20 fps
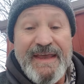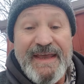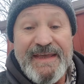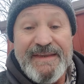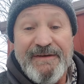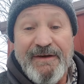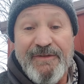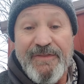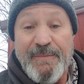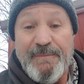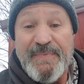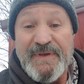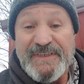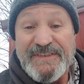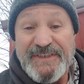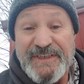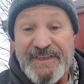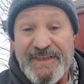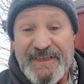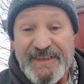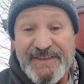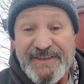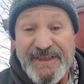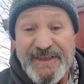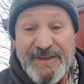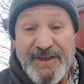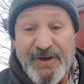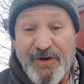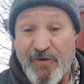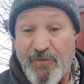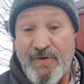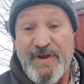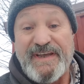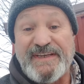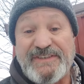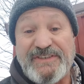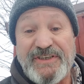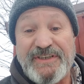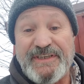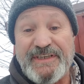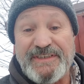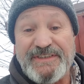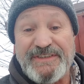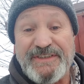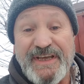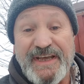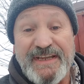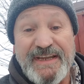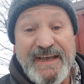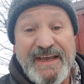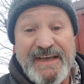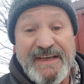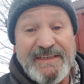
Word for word: in all the busyness and the craziness that